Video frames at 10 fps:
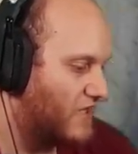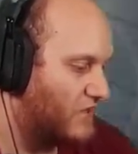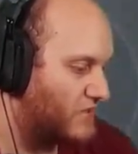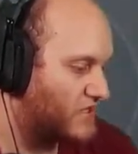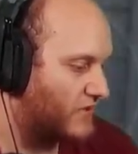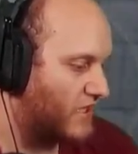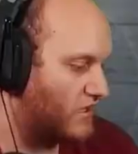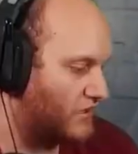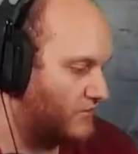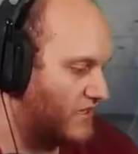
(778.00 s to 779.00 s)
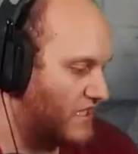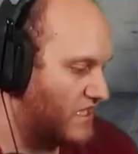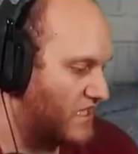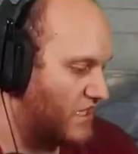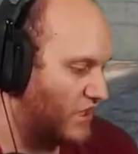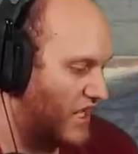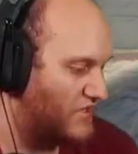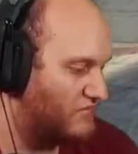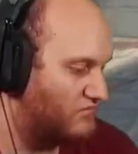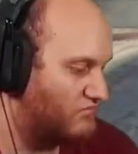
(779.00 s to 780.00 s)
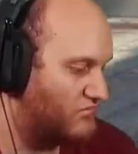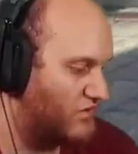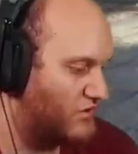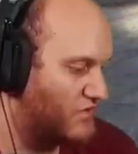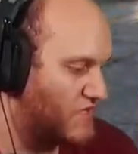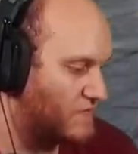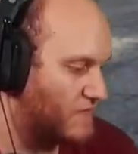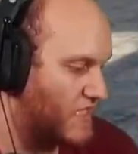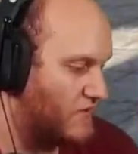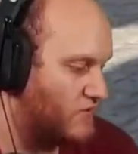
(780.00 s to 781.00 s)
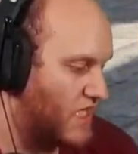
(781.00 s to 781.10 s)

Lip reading: retreat all the way to here, and you keep